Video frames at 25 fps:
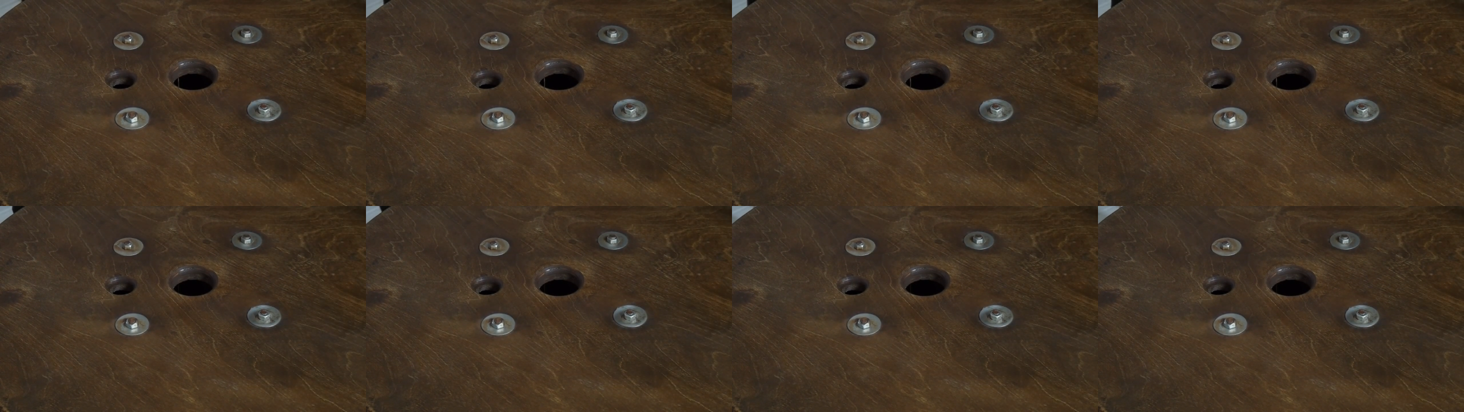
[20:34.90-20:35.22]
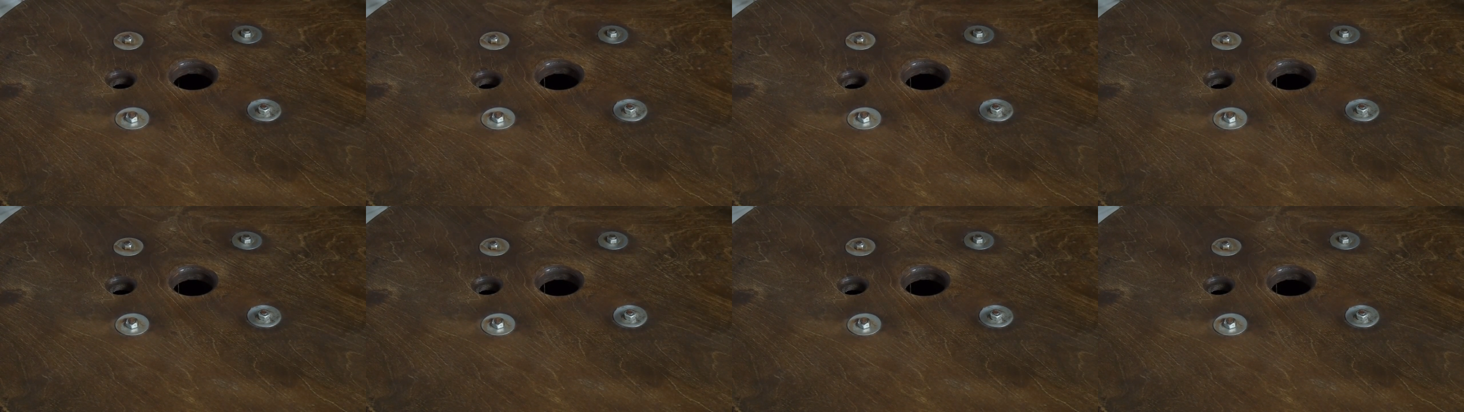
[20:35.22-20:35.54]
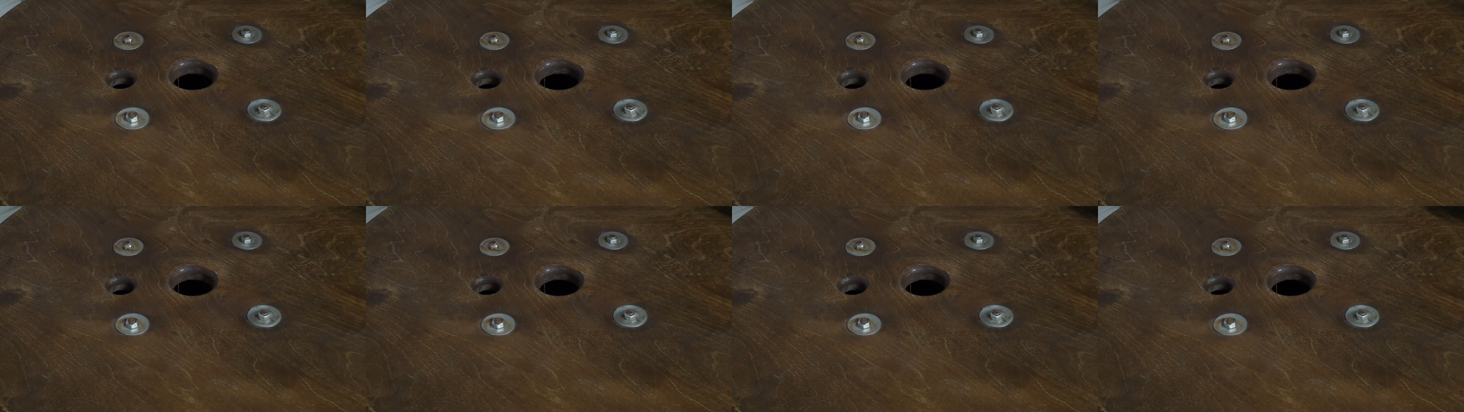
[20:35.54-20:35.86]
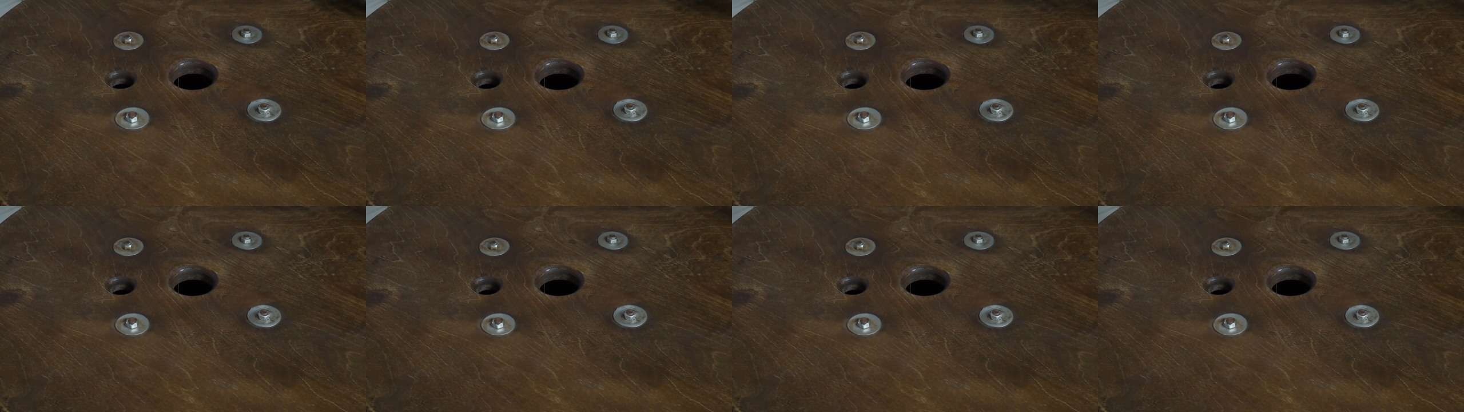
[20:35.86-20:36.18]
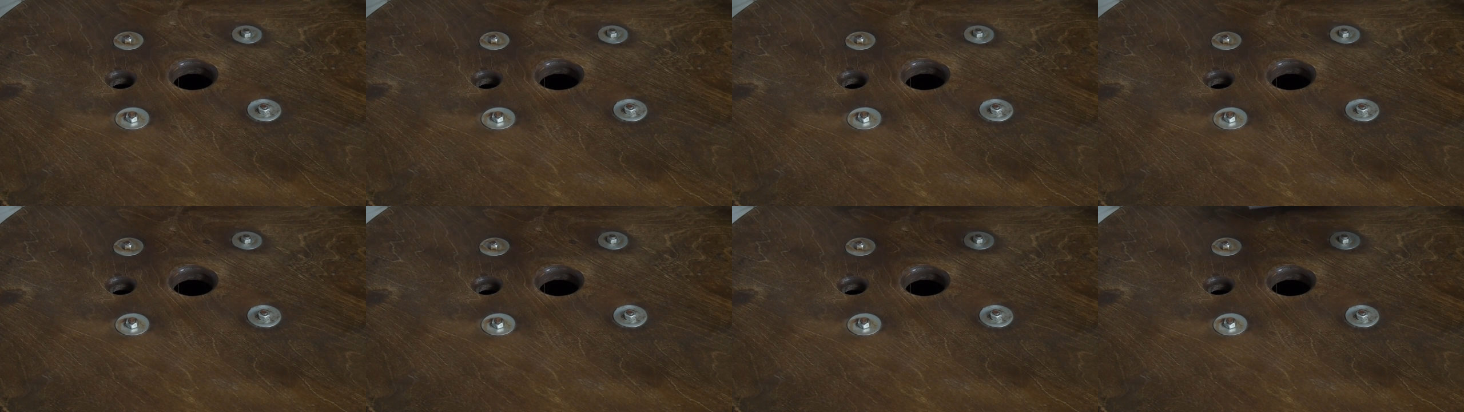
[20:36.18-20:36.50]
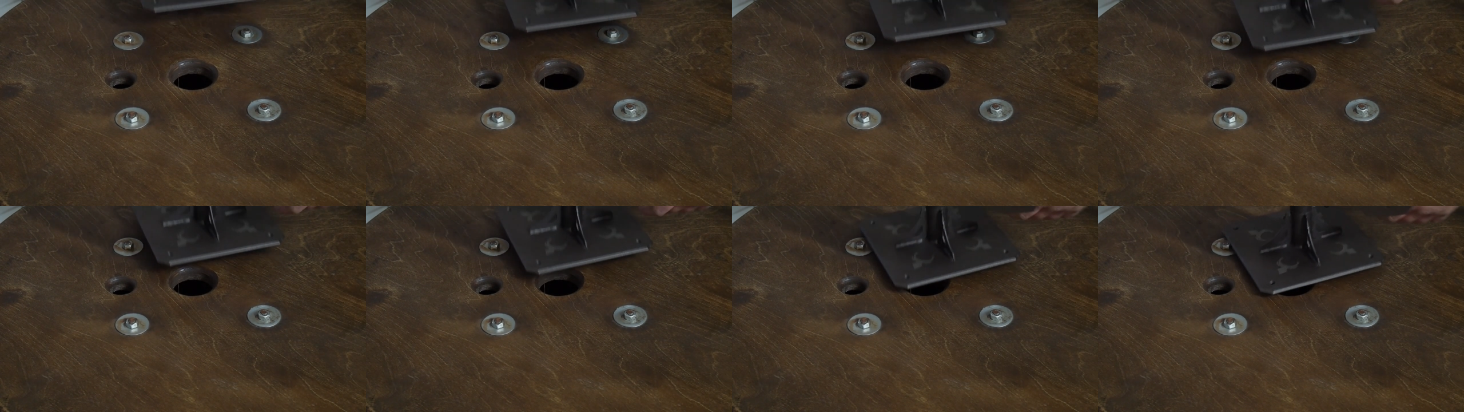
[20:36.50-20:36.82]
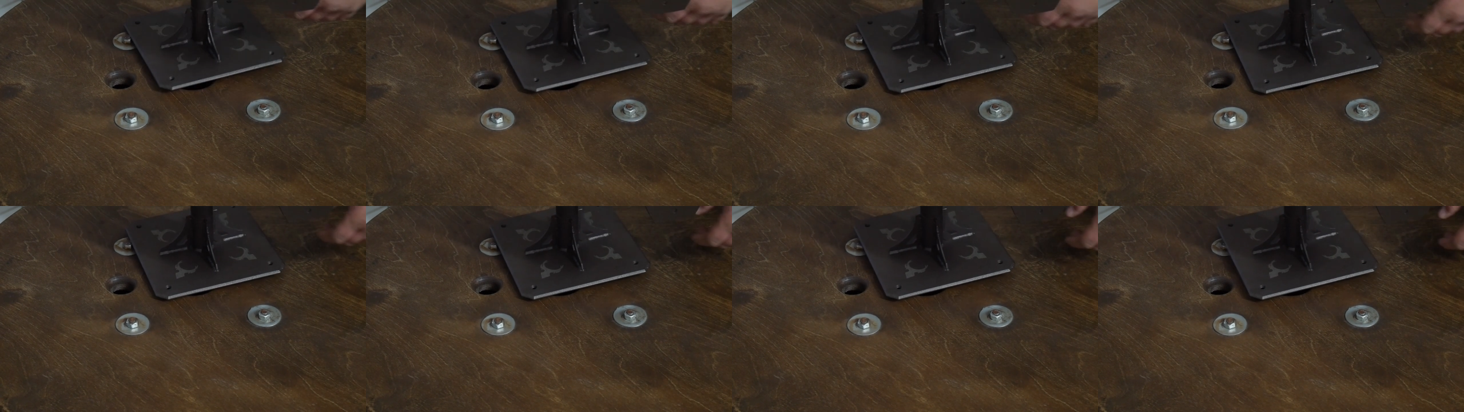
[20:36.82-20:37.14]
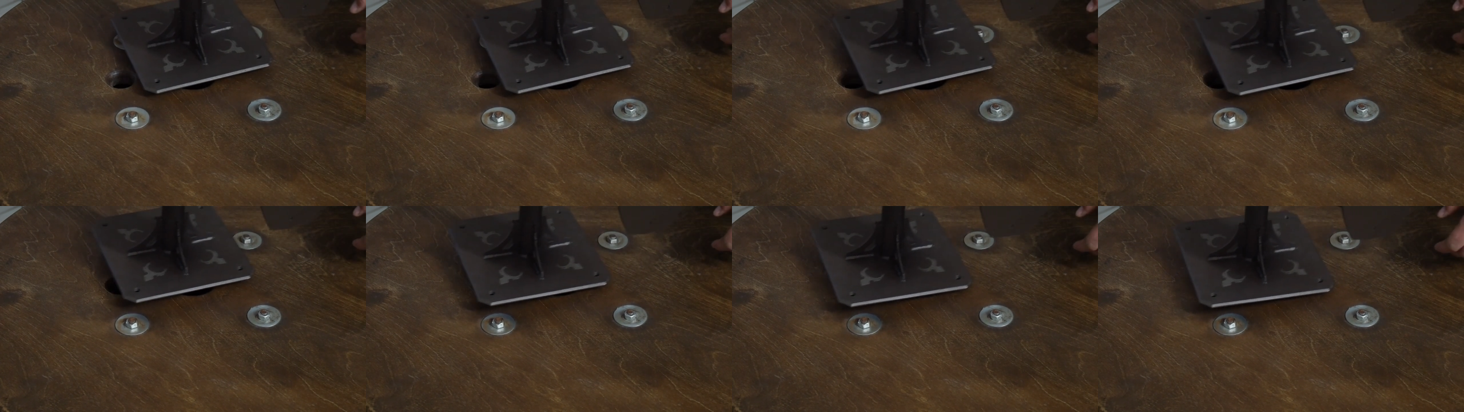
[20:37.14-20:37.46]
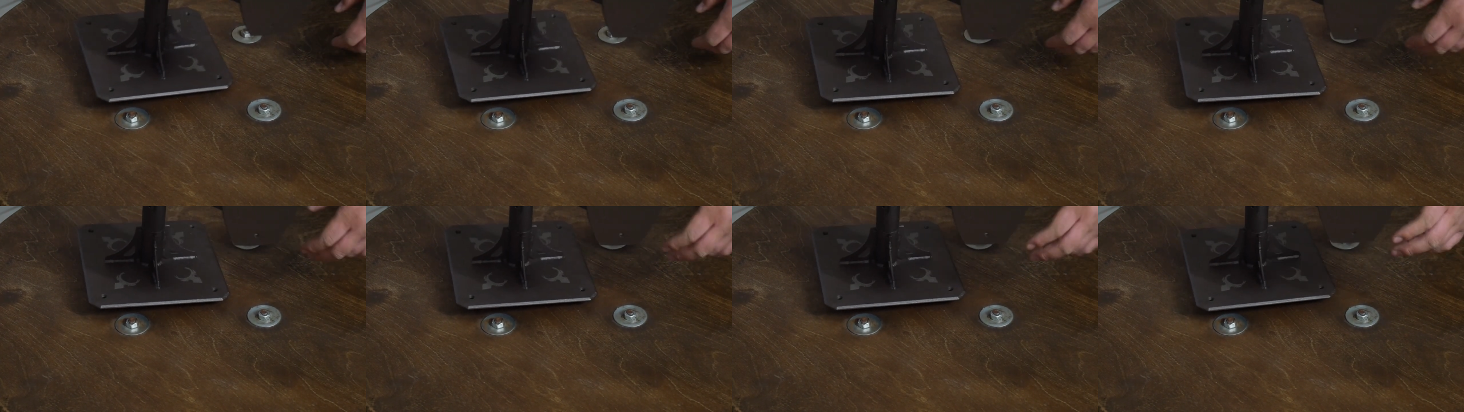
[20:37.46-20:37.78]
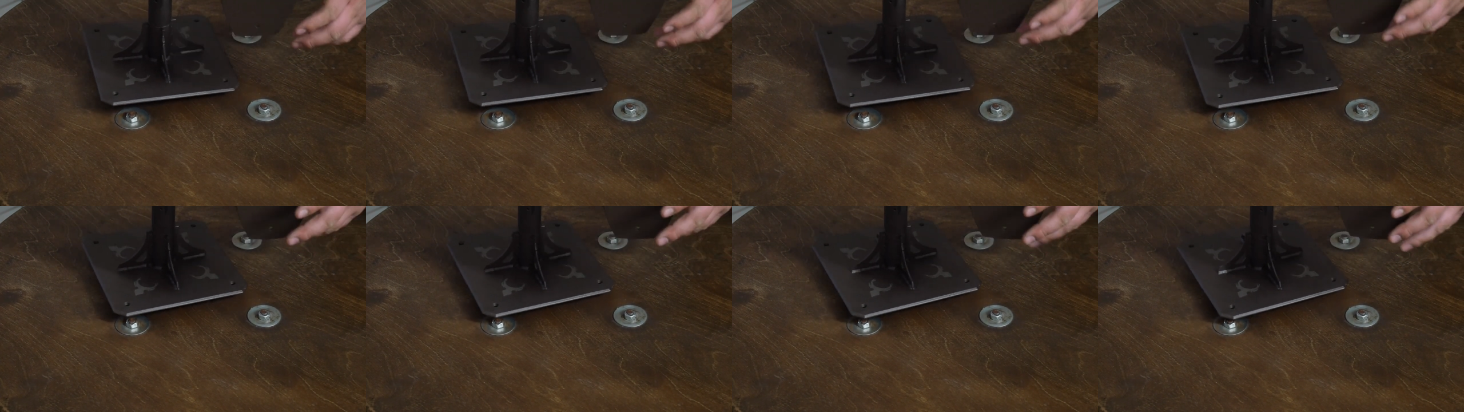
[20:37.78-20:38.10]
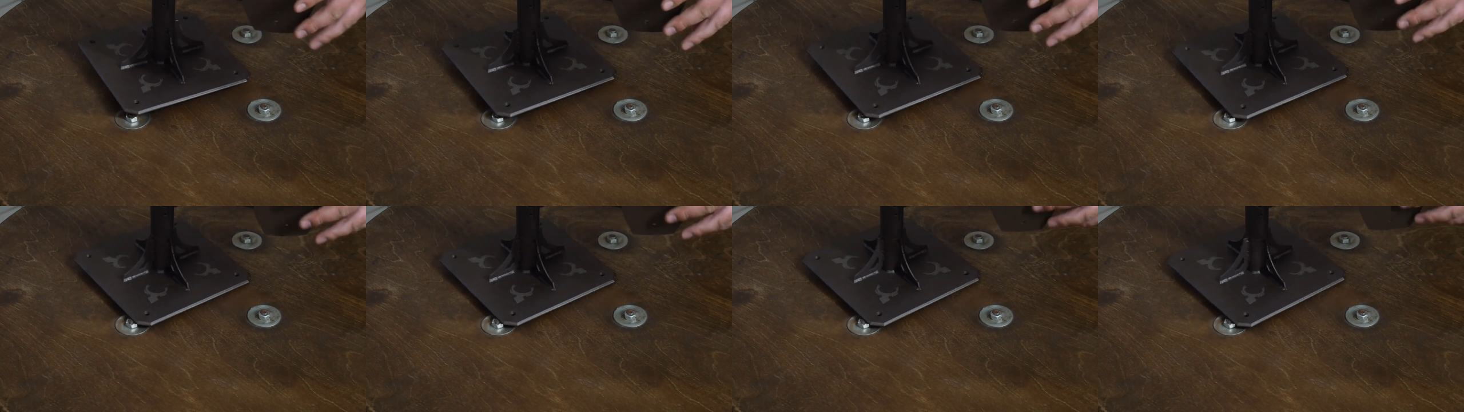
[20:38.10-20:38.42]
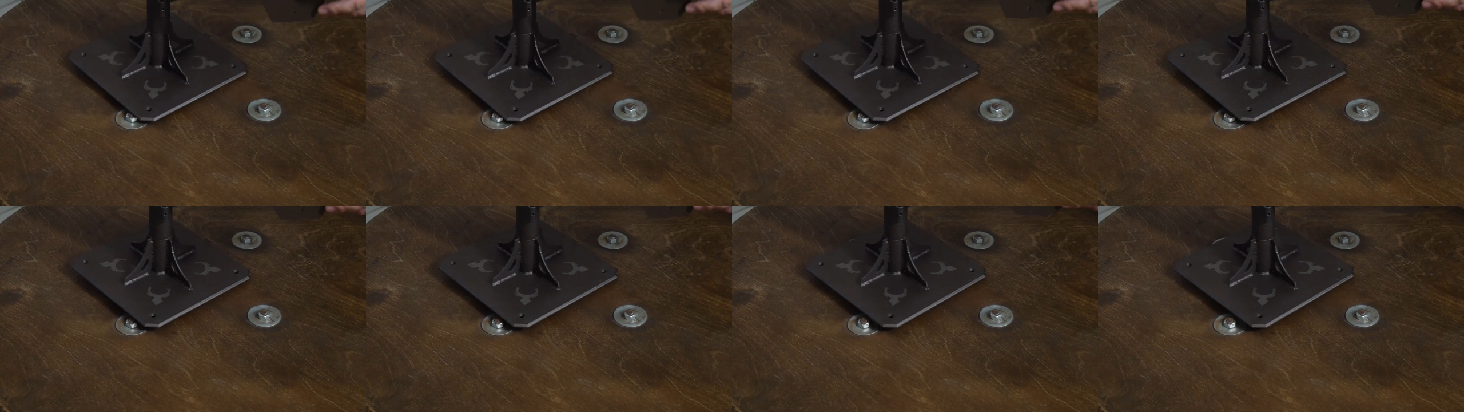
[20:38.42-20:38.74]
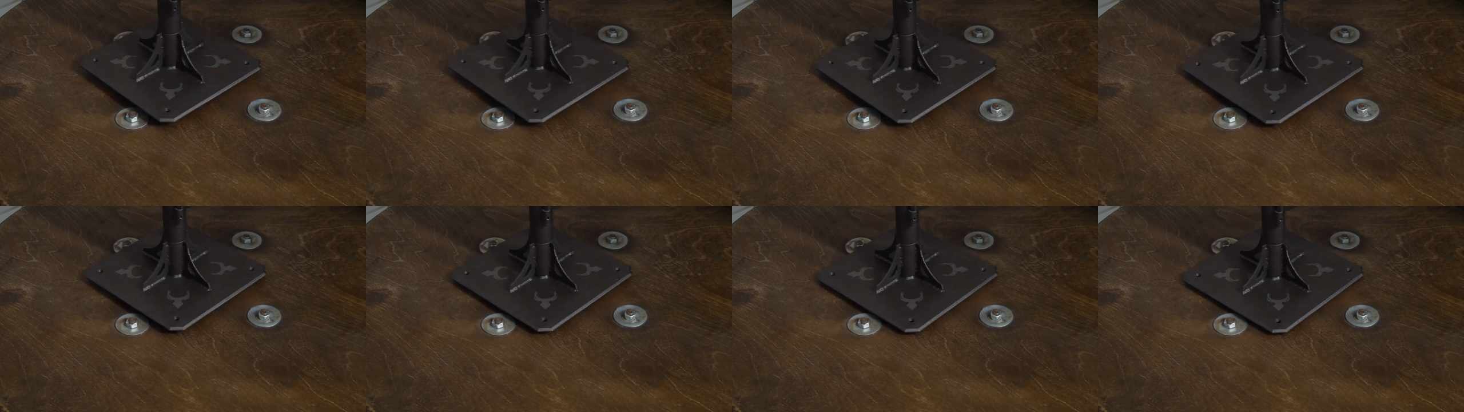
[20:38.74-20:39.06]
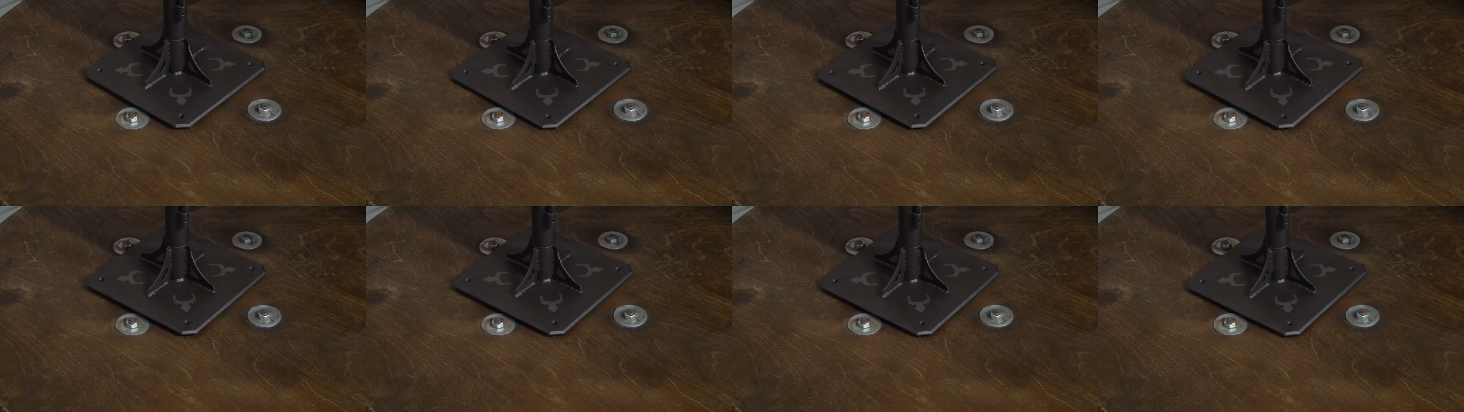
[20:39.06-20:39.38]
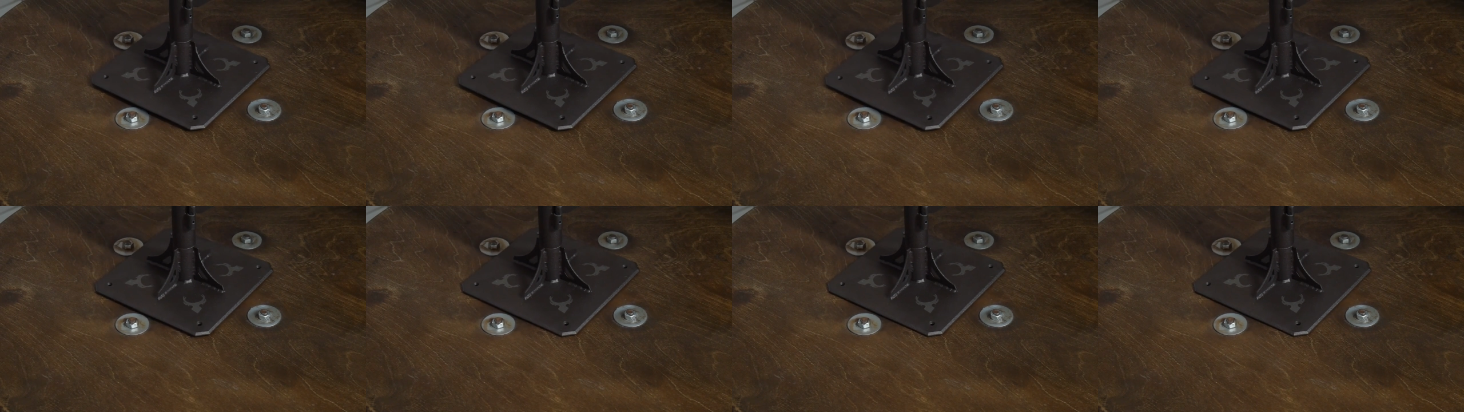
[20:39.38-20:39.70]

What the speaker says: [unreadable: no face in view]